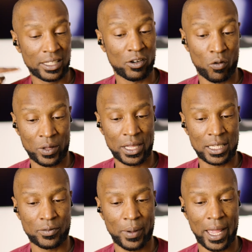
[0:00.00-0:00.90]
going
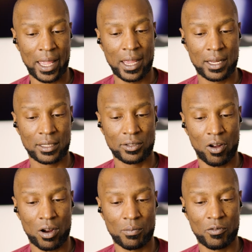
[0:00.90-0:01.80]
this way, the
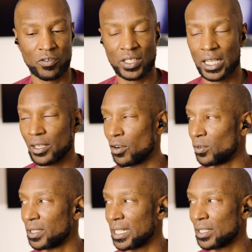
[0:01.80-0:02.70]
dog moves their
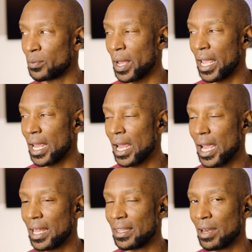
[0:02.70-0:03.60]
nose this way,
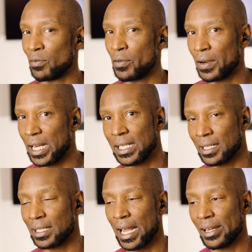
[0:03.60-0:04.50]
and then we release
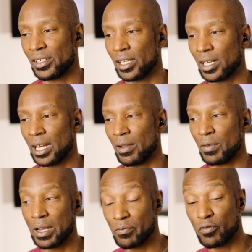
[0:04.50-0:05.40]
the tension, and then
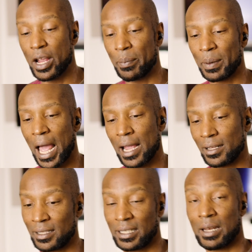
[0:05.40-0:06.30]
we reapply
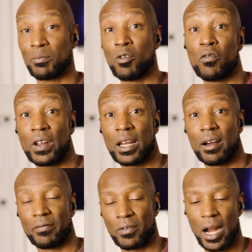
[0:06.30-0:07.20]
because it didn't move
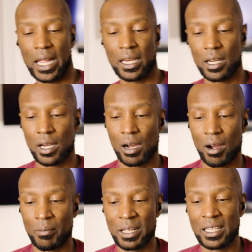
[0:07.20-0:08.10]
enough, right?
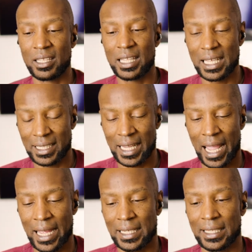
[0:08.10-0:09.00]
In this
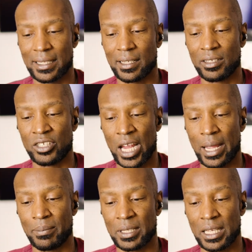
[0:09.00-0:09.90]
case,
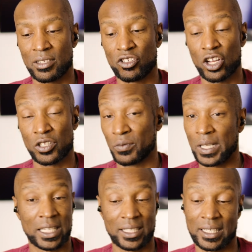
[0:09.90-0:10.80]
James is just
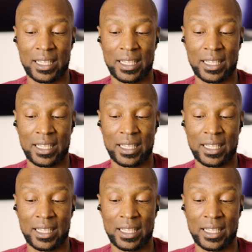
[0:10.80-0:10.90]
releasing